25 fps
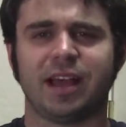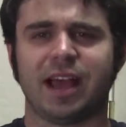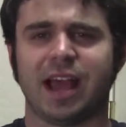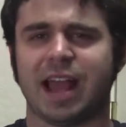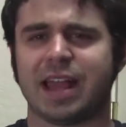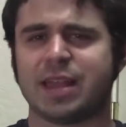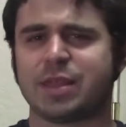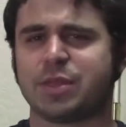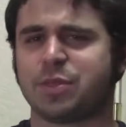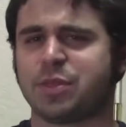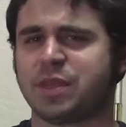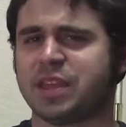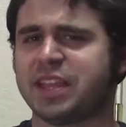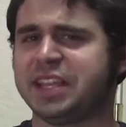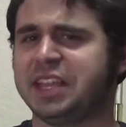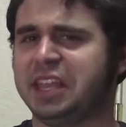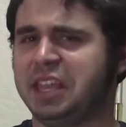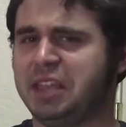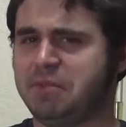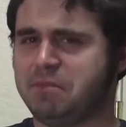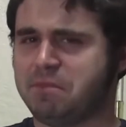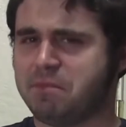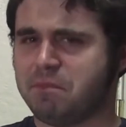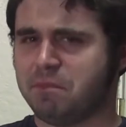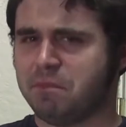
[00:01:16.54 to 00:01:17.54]
think
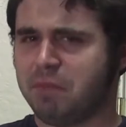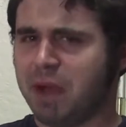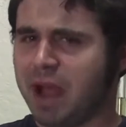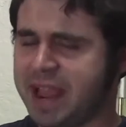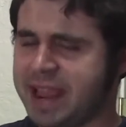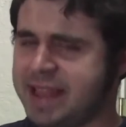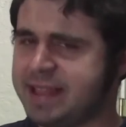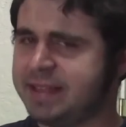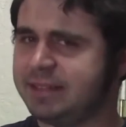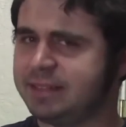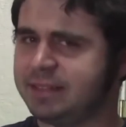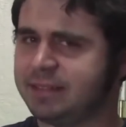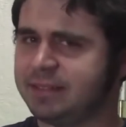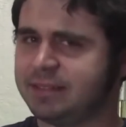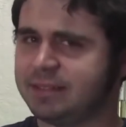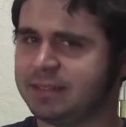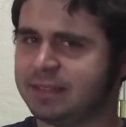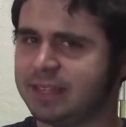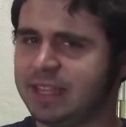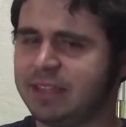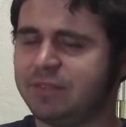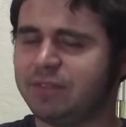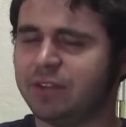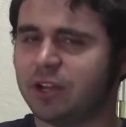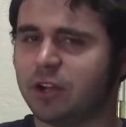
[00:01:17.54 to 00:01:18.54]
he might
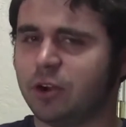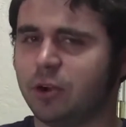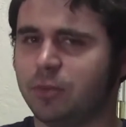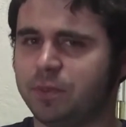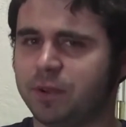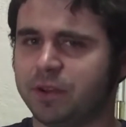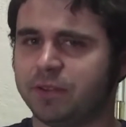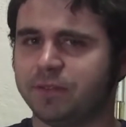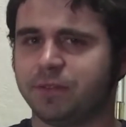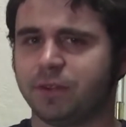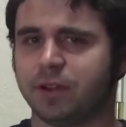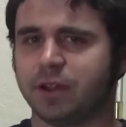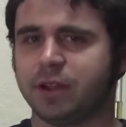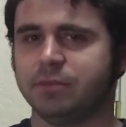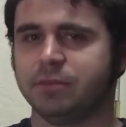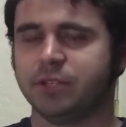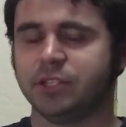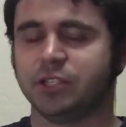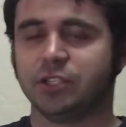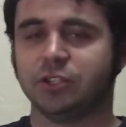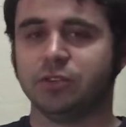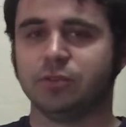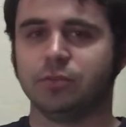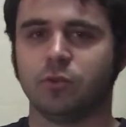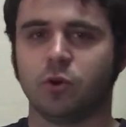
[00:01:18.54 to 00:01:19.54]
leave it open for him to
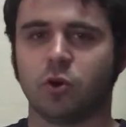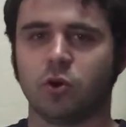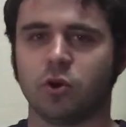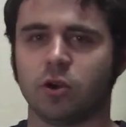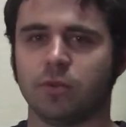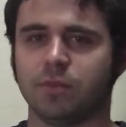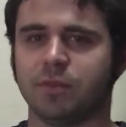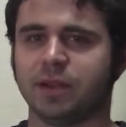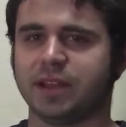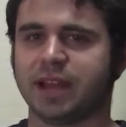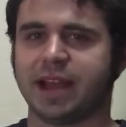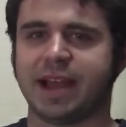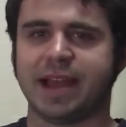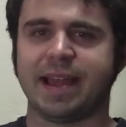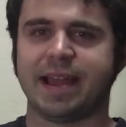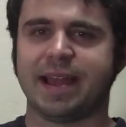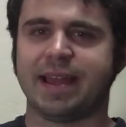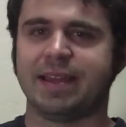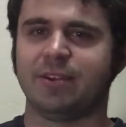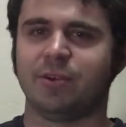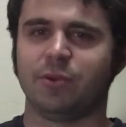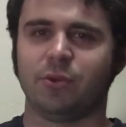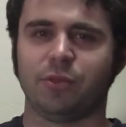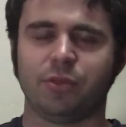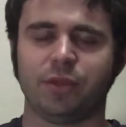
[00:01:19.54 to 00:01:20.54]
do more, but
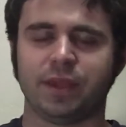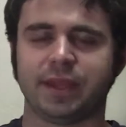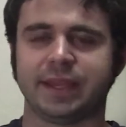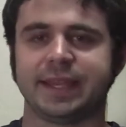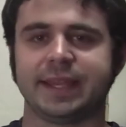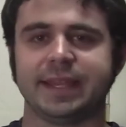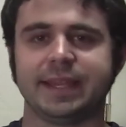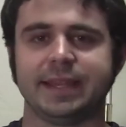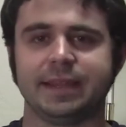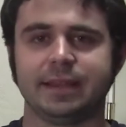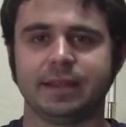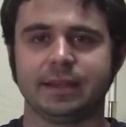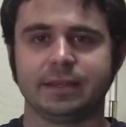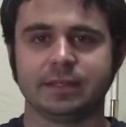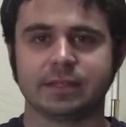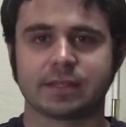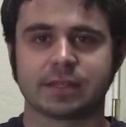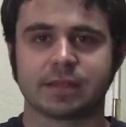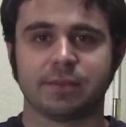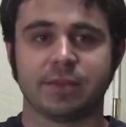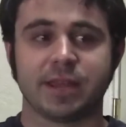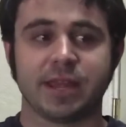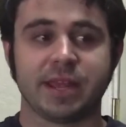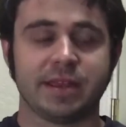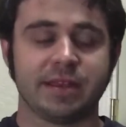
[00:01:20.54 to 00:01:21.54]
I don't think he is.
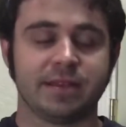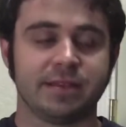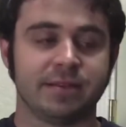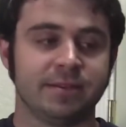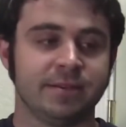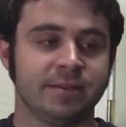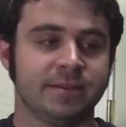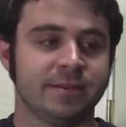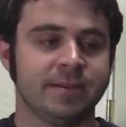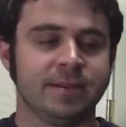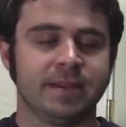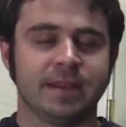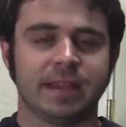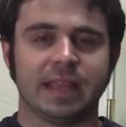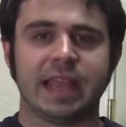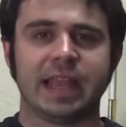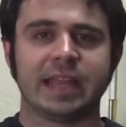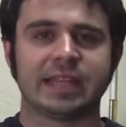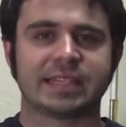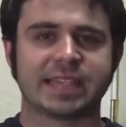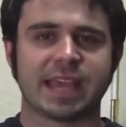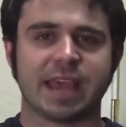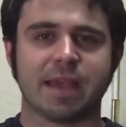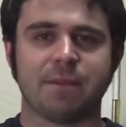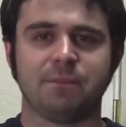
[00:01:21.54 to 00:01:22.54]
I mean,
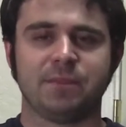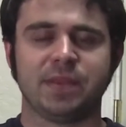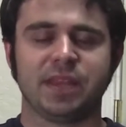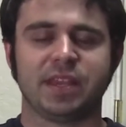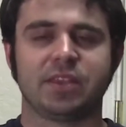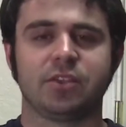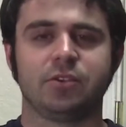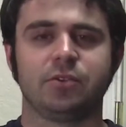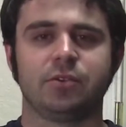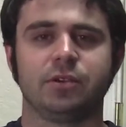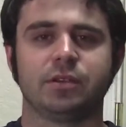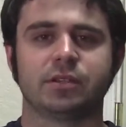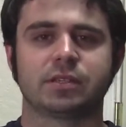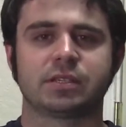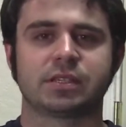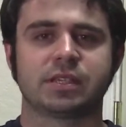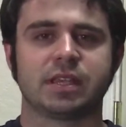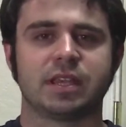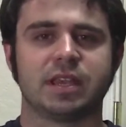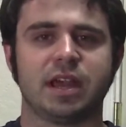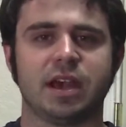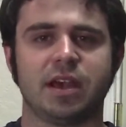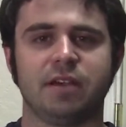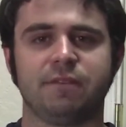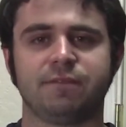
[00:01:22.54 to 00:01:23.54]
it's ambiguous
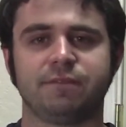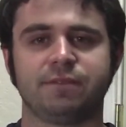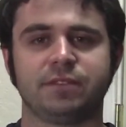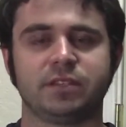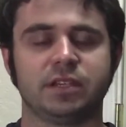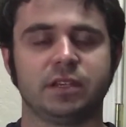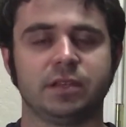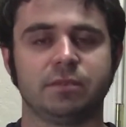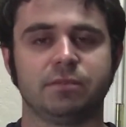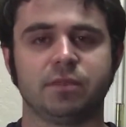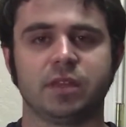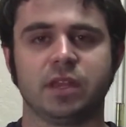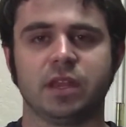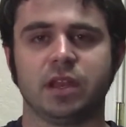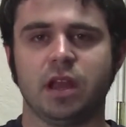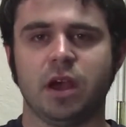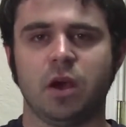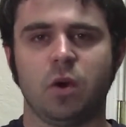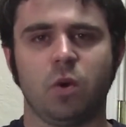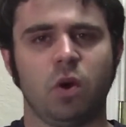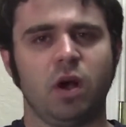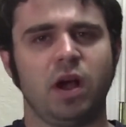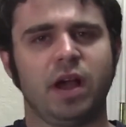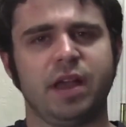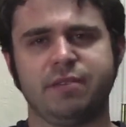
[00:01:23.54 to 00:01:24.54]
enough to, you
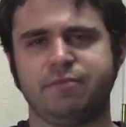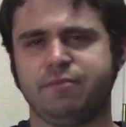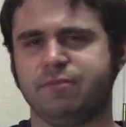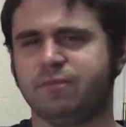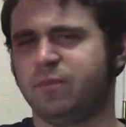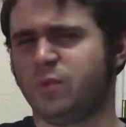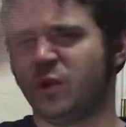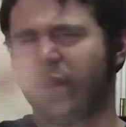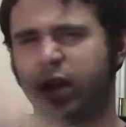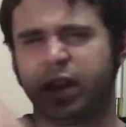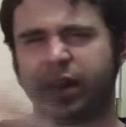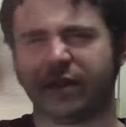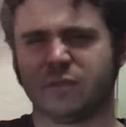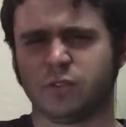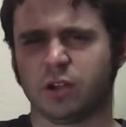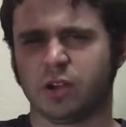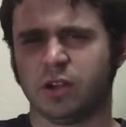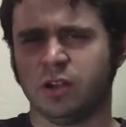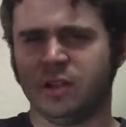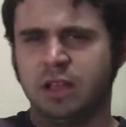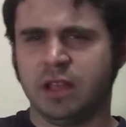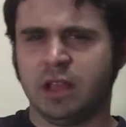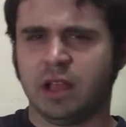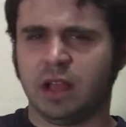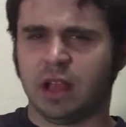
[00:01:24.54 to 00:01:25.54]
know what,
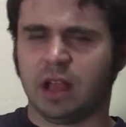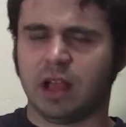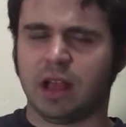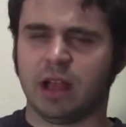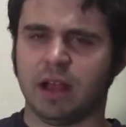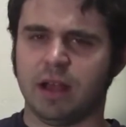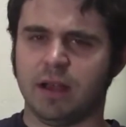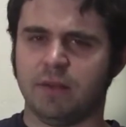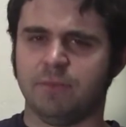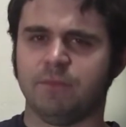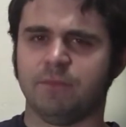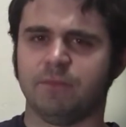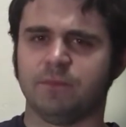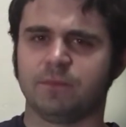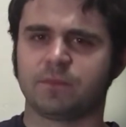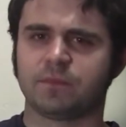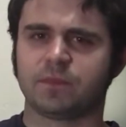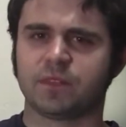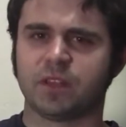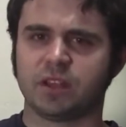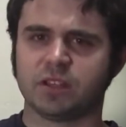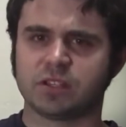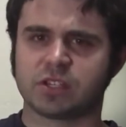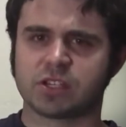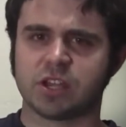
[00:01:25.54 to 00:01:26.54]
whatever.
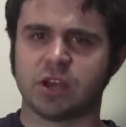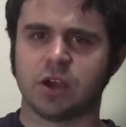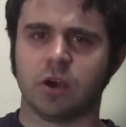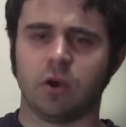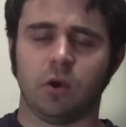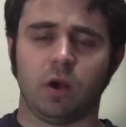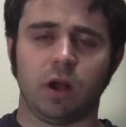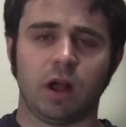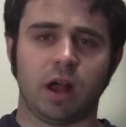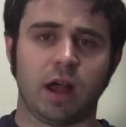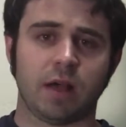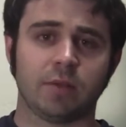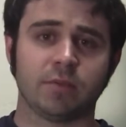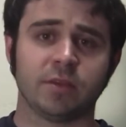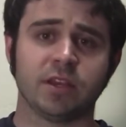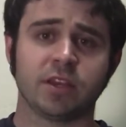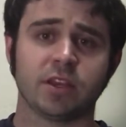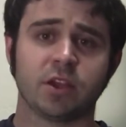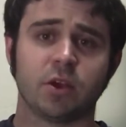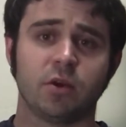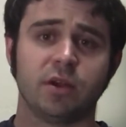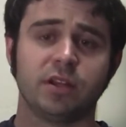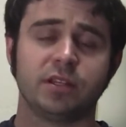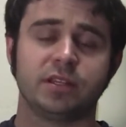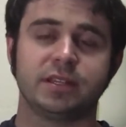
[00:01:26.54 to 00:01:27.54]
So, I'm gonna
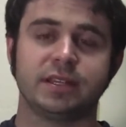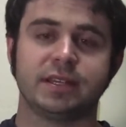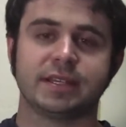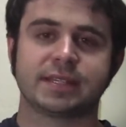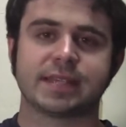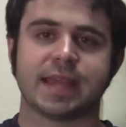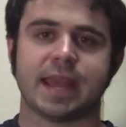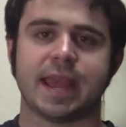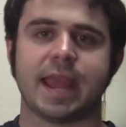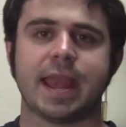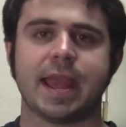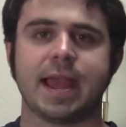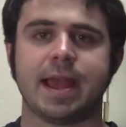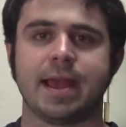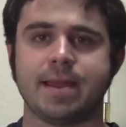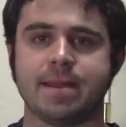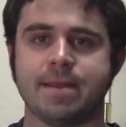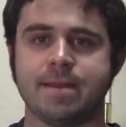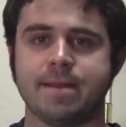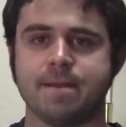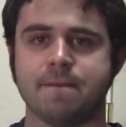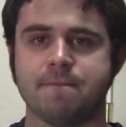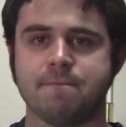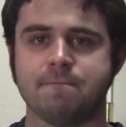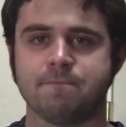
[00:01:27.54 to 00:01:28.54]
go into this
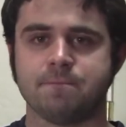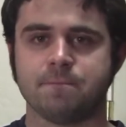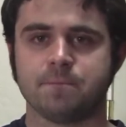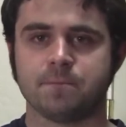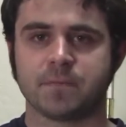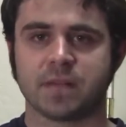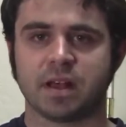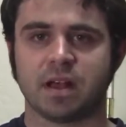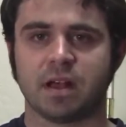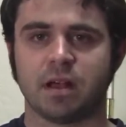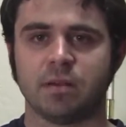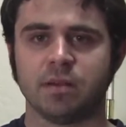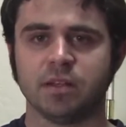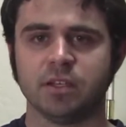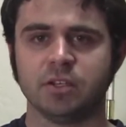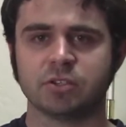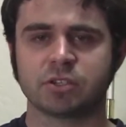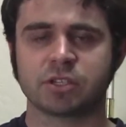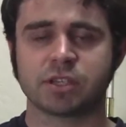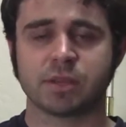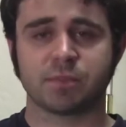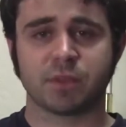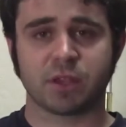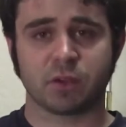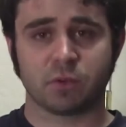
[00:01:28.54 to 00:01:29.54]
and I'm gonna do
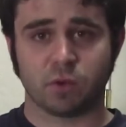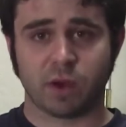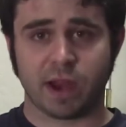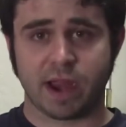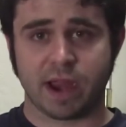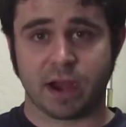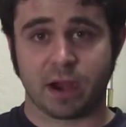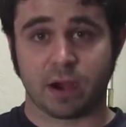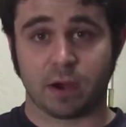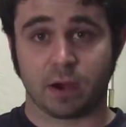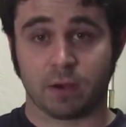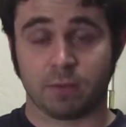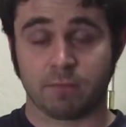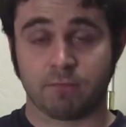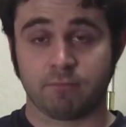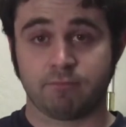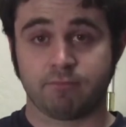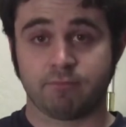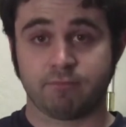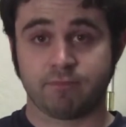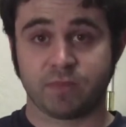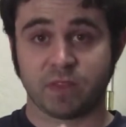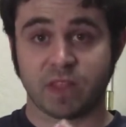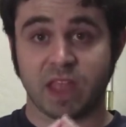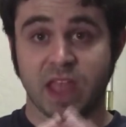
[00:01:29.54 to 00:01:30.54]
something rare.
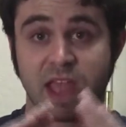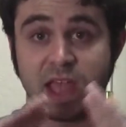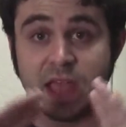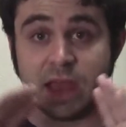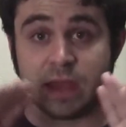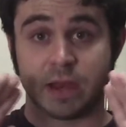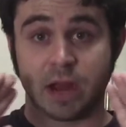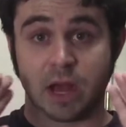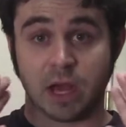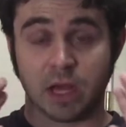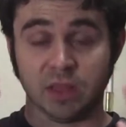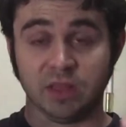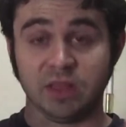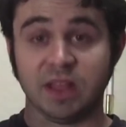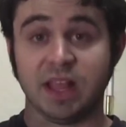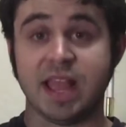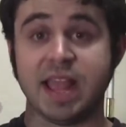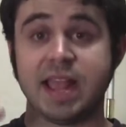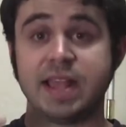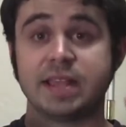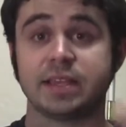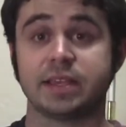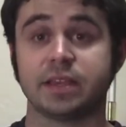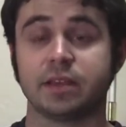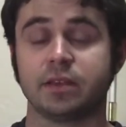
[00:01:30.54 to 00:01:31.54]
And
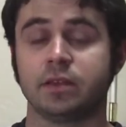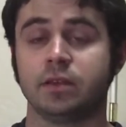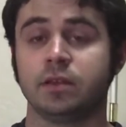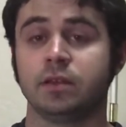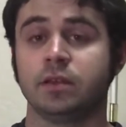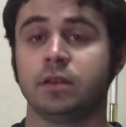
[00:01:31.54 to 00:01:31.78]
unlike